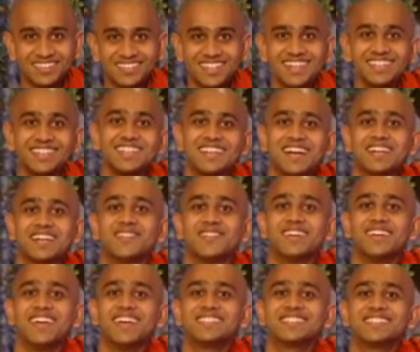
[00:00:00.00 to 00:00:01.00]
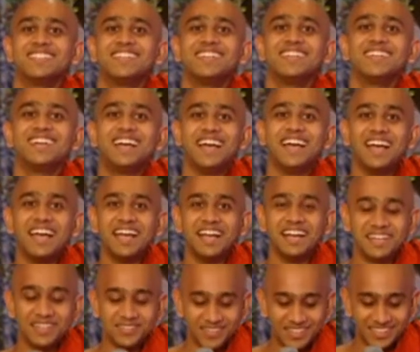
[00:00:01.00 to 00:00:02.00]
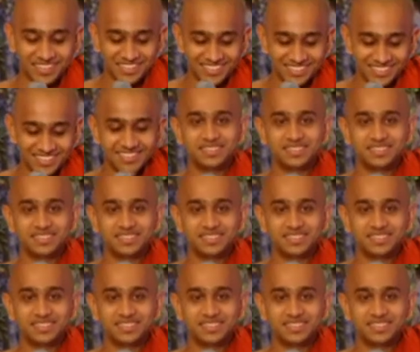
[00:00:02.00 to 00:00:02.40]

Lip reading: telling the younger one as the elder one.